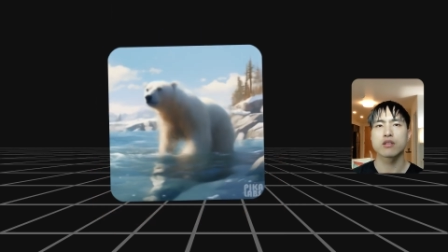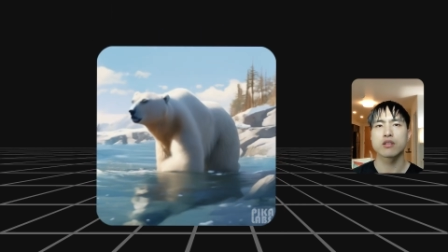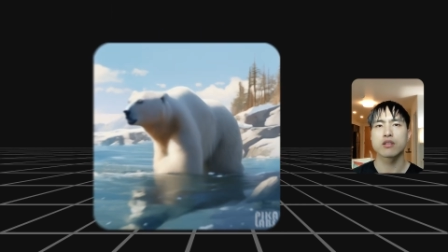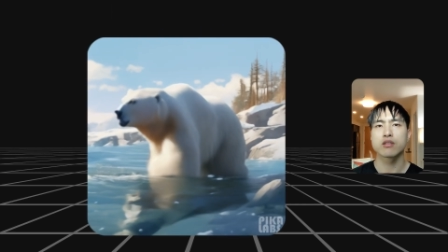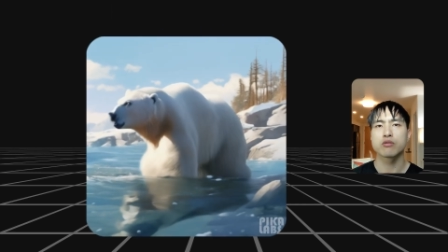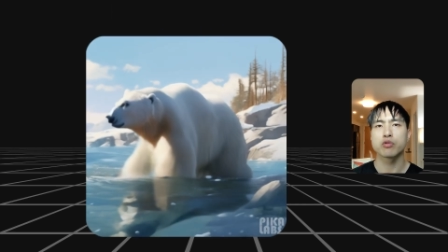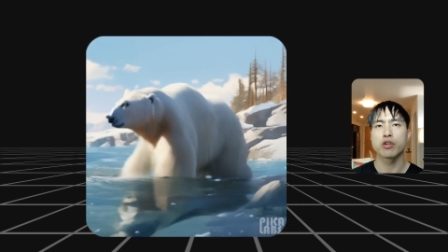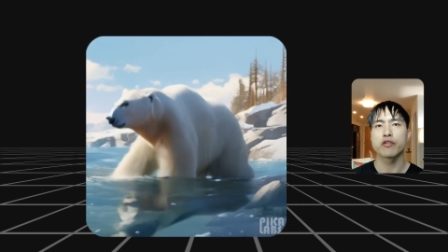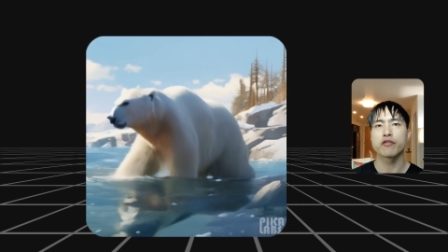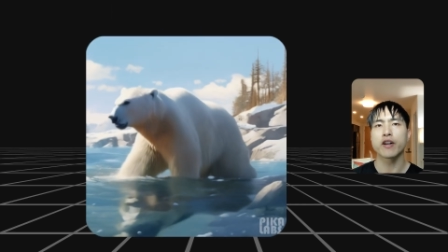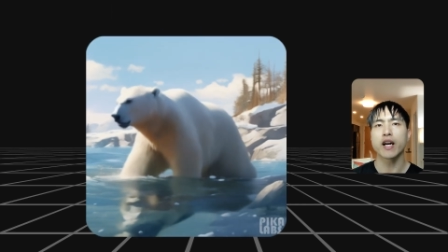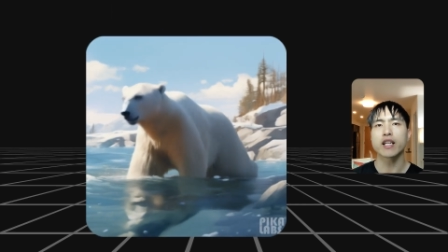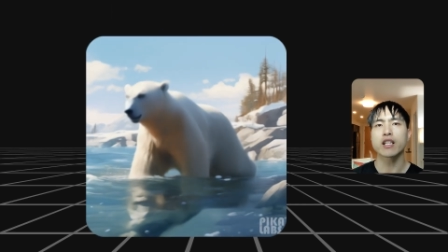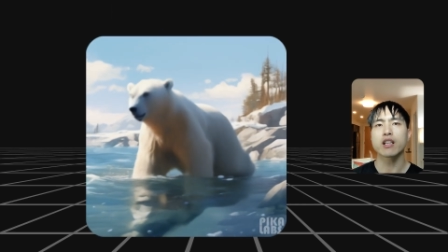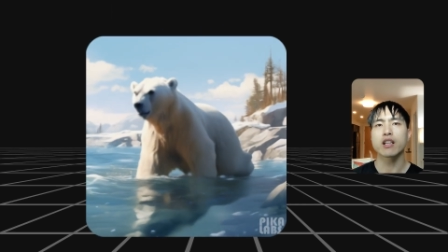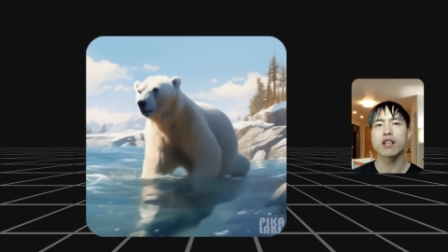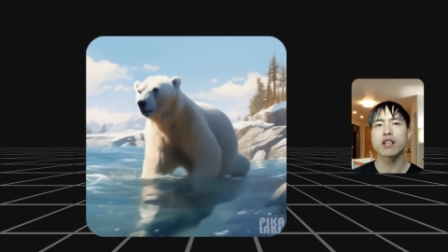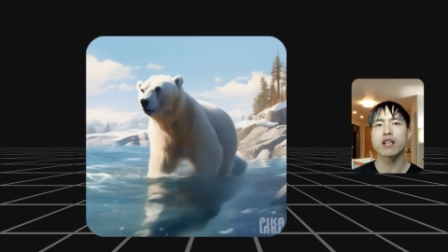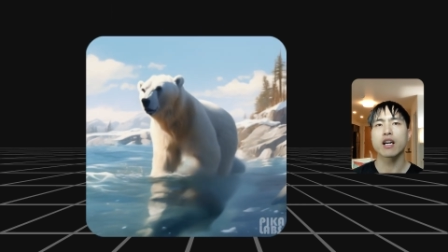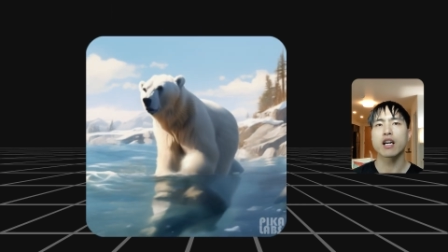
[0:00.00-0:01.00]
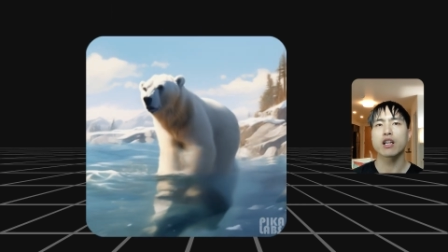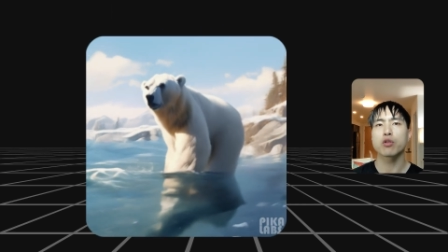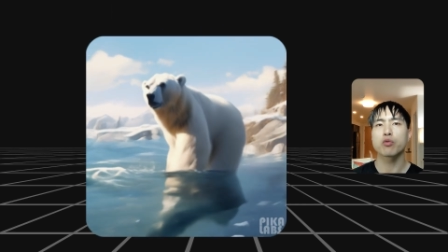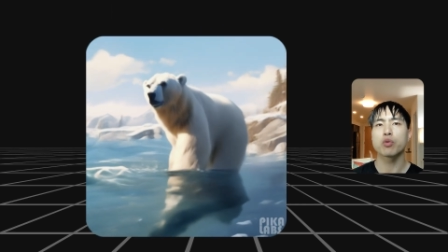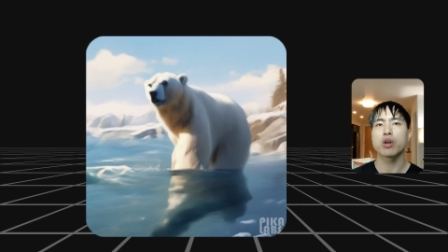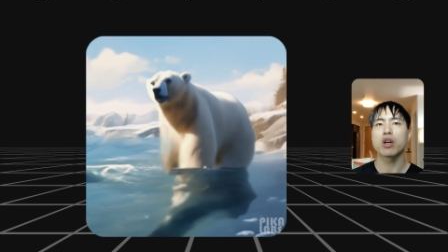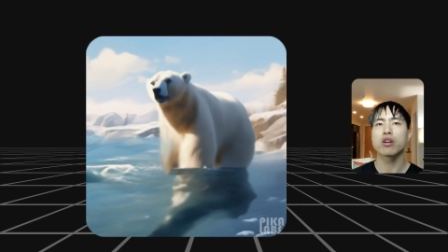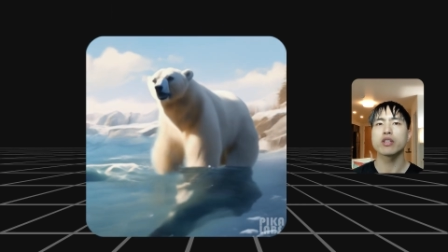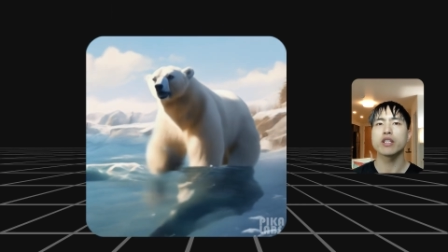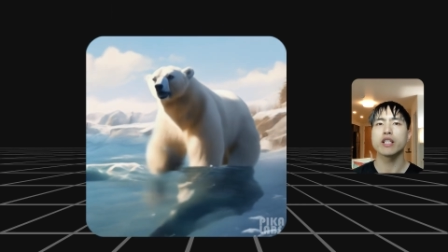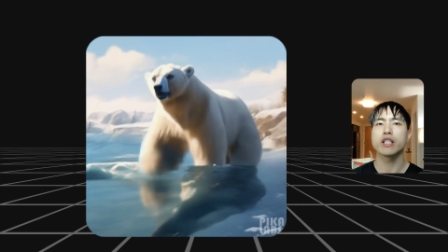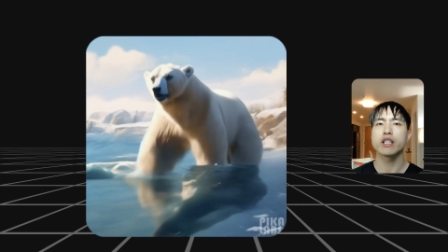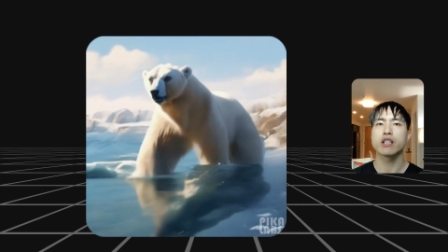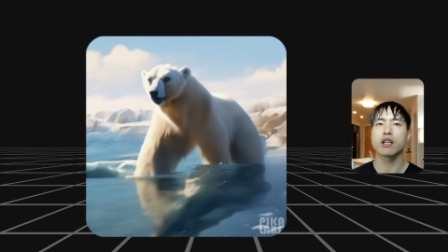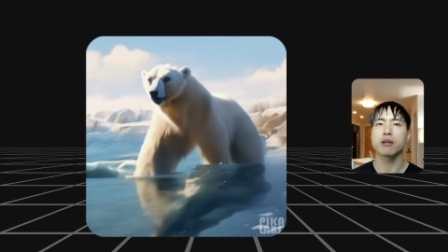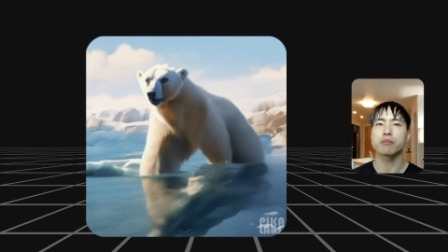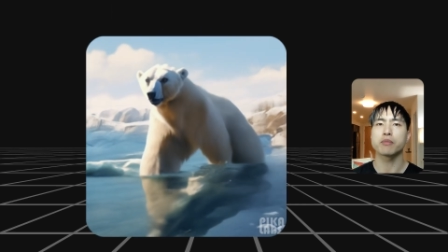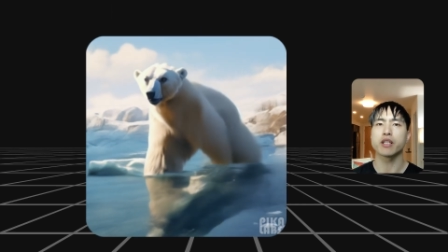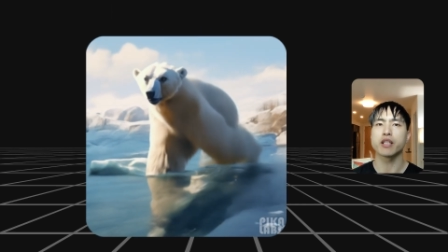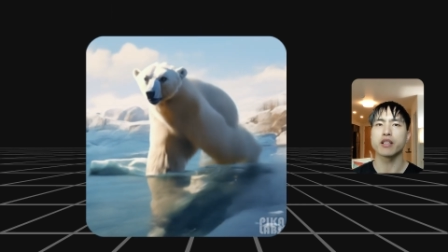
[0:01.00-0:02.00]
We finally got a well needed
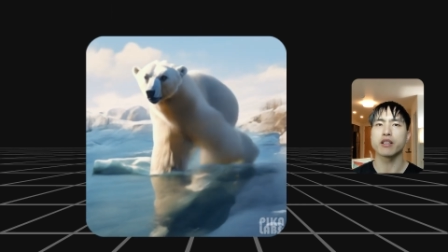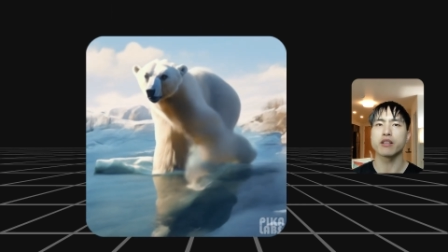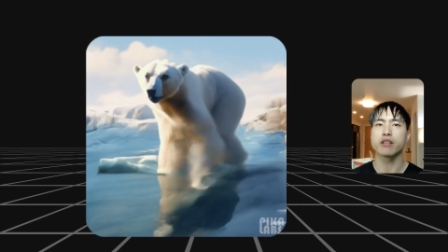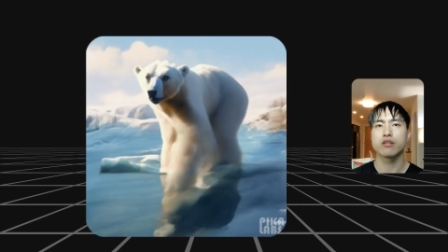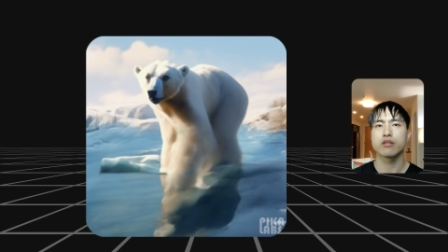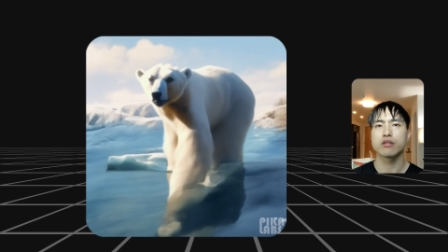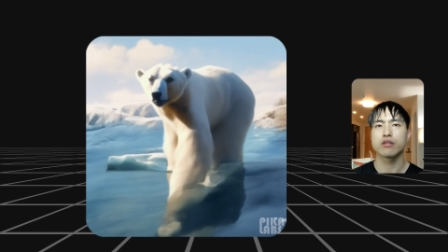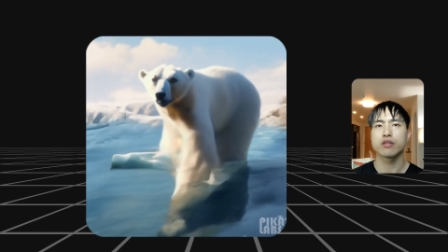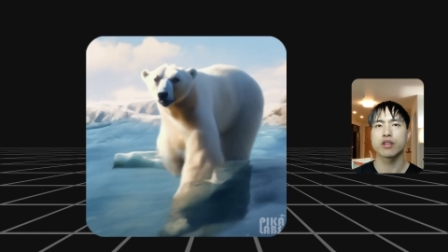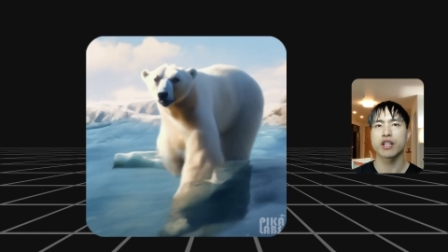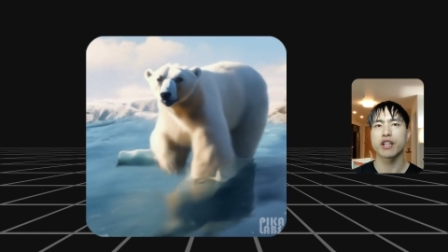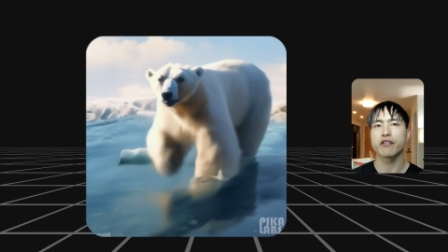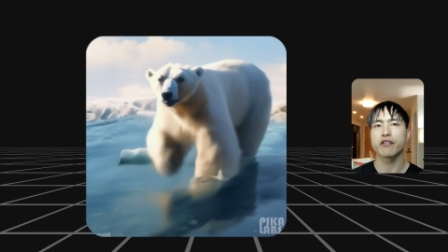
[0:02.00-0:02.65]
update to get